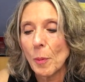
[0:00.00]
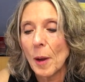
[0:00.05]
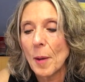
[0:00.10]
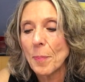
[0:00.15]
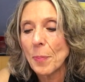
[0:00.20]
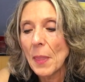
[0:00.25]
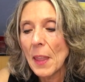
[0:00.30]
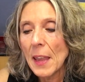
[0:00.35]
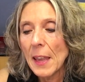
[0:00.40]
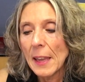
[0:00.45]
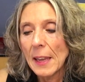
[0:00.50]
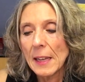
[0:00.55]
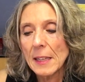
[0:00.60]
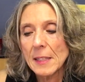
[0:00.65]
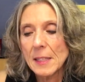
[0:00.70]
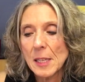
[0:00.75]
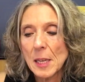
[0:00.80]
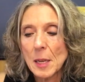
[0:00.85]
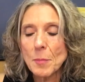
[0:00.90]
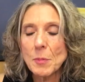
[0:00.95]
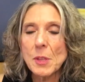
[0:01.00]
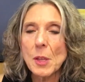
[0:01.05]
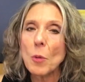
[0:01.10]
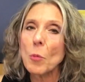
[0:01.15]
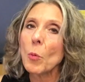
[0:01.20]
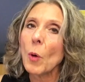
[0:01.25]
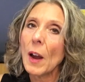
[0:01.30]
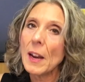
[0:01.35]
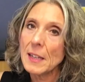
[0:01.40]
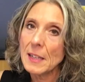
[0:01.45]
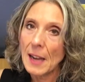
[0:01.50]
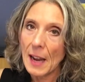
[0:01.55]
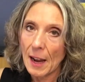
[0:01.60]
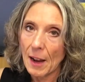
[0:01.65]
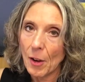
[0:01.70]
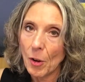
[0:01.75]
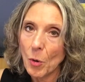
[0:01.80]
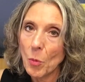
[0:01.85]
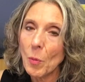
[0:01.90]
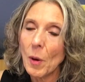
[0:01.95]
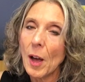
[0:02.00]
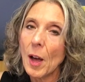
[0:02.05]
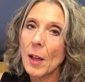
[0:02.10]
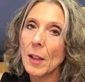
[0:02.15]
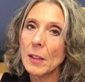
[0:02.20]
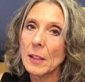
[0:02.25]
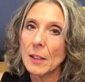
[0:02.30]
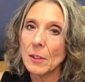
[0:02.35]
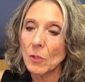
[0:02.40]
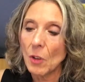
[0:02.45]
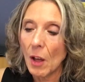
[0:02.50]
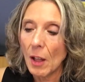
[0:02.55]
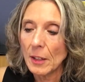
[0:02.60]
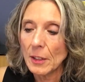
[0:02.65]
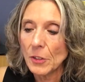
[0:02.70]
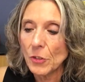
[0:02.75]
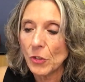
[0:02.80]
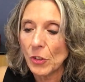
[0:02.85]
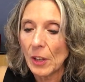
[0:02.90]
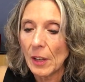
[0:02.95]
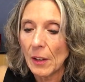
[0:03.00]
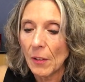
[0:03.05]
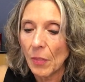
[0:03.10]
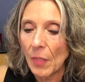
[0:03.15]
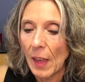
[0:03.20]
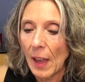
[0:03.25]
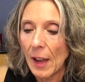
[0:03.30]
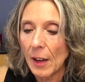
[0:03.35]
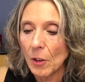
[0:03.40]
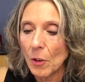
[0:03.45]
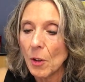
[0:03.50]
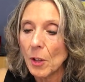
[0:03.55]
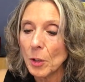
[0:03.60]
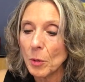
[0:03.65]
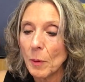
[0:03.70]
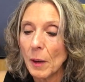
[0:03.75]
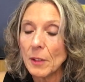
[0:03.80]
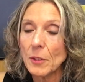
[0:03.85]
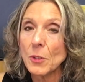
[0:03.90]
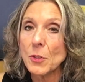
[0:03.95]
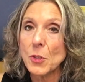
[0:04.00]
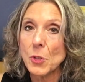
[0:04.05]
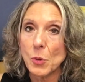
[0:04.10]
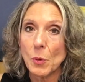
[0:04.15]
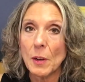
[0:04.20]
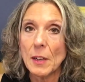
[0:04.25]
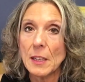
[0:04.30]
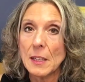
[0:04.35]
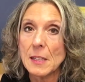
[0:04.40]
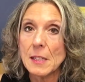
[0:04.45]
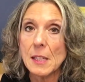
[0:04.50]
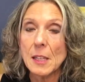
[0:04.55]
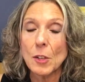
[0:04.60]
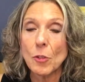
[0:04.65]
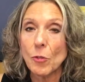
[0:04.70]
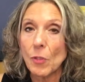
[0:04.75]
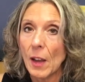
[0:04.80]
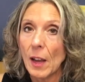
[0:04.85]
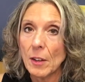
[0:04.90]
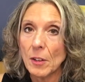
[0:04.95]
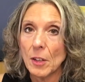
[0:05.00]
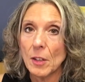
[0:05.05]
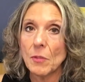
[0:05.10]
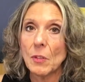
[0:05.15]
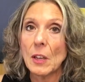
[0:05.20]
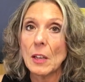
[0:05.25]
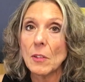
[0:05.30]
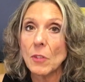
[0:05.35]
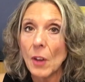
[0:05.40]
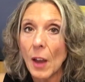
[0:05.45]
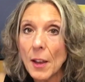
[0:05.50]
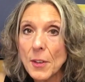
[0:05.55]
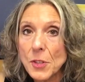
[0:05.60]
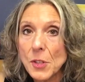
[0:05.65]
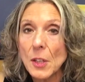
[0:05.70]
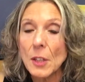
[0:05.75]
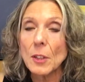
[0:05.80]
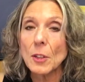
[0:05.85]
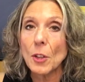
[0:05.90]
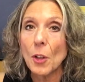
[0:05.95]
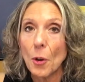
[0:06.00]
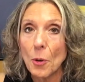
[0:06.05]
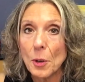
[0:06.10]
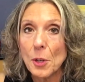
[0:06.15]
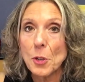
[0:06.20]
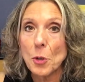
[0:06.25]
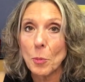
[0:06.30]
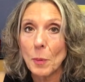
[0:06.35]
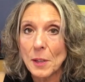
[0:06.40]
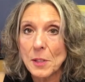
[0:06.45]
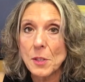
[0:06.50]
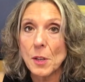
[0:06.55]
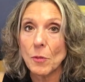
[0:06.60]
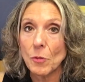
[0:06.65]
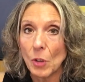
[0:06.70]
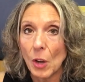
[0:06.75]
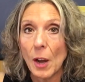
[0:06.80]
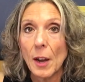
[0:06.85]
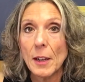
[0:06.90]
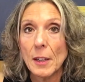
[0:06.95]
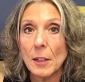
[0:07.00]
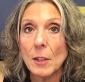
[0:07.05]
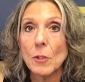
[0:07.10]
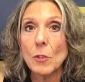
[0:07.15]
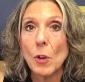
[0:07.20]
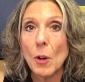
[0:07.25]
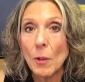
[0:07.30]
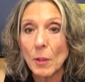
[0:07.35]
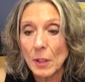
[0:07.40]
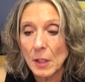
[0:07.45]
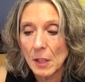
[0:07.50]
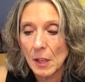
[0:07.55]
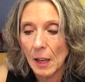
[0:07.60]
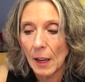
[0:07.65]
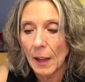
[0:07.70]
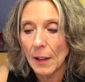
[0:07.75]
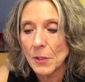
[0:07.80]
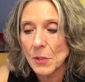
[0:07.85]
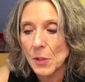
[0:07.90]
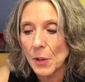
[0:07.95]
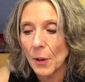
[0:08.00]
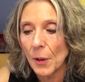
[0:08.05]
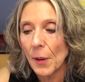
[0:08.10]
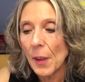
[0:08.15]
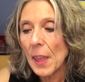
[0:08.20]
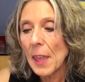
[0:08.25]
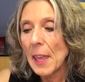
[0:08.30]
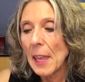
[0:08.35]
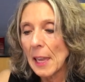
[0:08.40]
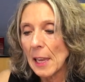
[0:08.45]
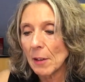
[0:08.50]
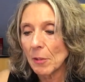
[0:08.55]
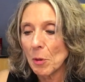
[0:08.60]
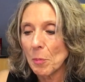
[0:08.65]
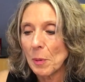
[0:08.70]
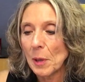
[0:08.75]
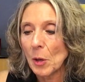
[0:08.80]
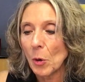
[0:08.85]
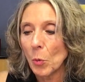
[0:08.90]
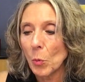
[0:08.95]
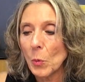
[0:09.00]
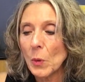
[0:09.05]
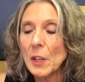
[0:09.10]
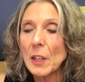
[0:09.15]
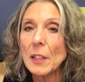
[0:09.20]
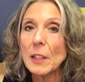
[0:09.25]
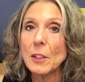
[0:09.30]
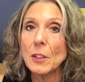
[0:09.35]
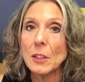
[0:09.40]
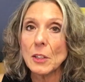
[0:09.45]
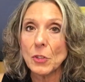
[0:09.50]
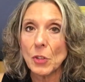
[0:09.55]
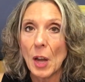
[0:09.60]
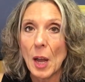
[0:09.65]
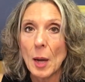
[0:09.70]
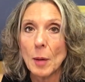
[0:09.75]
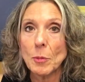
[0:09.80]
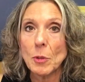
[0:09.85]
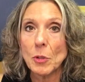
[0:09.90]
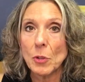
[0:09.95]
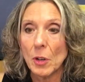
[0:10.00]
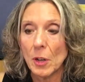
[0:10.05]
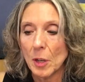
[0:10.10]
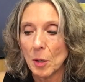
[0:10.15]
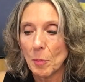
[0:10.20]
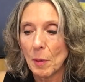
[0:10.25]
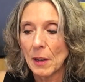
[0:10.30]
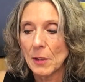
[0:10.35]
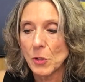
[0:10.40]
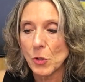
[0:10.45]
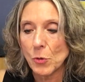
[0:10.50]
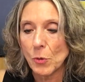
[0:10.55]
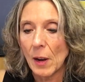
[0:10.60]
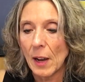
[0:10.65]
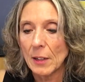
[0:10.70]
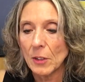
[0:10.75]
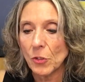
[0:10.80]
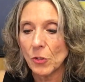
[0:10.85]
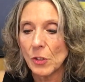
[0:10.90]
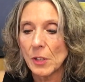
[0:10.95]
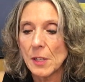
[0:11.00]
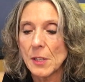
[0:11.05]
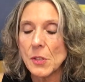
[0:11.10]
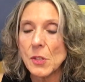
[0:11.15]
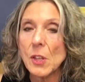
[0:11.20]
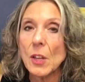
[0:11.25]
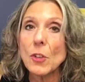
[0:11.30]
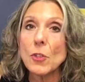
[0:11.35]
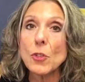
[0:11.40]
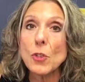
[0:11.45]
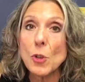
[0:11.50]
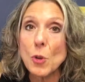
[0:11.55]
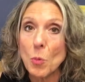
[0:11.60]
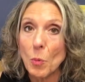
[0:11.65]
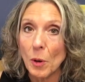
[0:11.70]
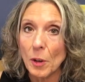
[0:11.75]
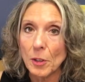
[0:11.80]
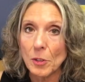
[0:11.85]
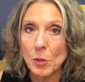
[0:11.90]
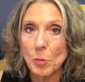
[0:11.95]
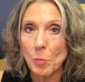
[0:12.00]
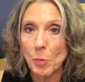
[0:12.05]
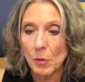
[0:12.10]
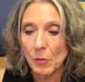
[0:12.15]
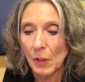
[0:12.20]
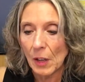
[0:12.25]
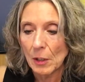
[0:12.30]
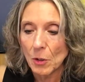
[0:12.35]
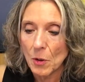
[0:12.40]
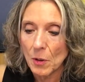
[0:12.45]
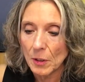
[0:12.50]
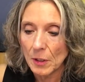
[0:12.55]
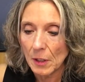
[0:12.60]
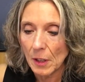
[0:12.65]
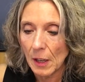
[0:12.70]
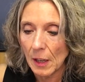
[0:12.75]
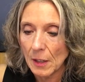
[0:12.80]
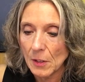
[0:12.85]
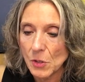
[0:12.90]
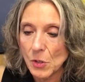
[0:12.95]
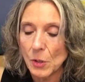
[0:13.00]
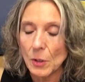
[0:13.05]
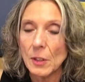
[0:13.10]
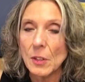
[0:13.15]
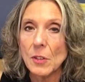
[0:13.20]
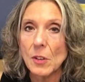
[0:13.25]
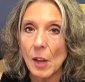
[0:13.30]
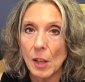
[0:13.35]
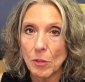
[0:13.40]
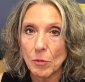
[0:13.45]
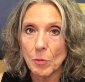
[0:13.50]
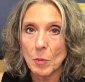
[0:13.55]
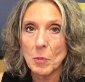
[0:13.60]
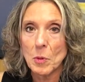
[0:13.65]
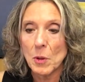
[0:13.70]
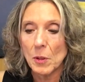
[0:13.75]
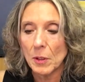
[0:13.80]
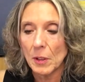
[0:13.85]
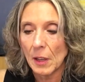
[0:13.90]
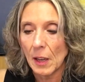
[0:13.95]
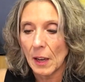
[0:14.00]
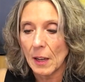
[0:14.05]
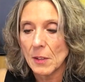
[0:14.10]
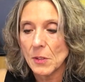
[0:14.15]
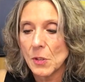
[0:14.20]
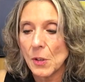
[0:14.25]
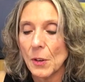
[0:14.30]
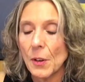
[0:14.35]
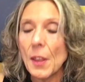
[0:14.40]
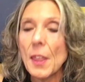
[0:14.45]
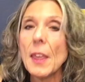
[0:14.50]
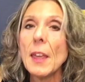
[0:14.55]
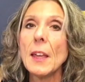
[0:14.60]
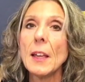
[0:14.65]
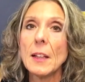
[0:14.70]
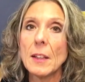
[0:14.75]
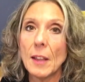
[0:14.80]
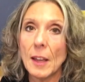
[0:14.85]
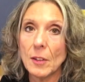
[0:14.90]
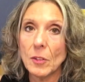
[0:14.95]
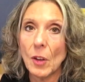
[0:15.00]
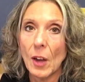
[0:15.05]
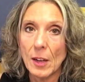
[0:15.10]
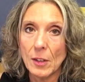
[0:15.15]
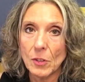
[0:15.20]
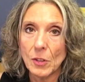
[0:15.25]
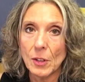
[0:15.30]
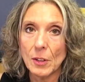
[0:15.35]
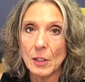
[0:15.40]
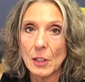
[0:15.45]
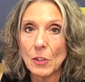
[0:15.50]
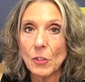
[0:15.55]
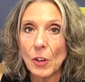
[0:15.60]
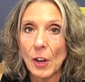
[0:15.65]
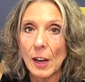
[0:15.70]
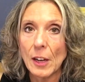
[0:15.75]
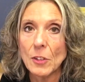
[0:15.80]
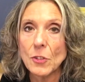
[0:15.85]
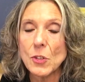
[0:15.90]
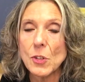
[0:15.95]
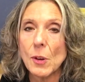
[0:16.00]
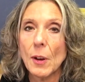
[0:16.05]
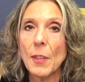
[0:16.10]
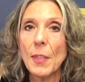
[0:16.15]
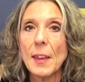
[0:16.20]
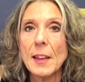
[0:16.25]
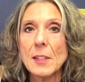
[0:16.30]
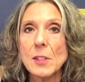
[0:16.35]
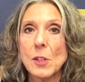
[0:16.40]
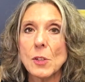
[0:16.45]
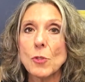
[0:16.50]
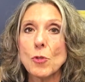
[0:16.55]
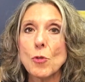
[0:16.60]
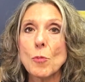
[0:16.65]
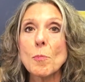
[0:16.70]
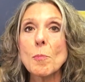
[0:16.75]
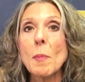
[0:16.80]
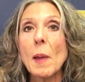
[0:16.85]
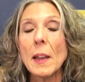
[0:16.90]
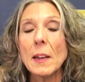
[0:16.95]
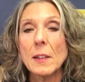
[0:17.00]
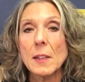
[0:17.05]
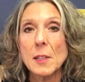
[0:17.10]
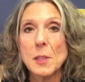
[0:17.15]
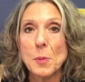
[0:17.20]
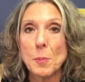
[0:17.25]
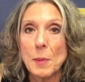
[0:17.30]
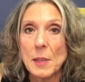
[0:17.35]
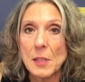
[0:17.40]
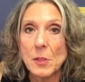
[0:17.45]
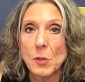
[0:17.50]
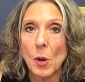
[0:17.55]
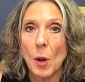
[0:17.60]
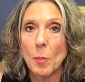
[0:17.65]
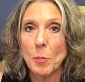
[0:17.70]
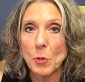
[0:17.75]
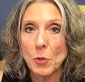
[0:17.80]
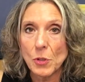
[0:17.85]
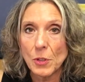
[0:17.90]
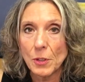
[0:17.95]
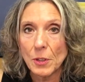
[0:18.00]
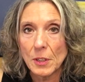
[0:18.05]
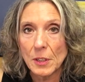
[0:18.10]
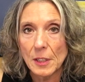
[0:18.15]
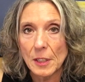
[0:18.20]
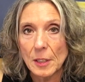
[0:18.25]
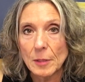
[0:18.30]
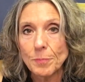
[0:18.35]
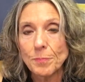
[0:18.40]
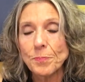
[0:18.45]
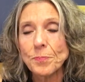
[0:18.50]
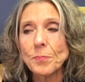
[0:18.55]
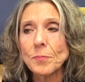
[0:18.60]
But it seems that right now, while acknowledging that colorectal screening is ineffective and doesn't lower your risk of dying of colon cancer, it would be a really good time to talk about strategies that do work to prevent colon cancer and death from colon cancer, like dietary change. So I think it's a tremendous missed opportunity.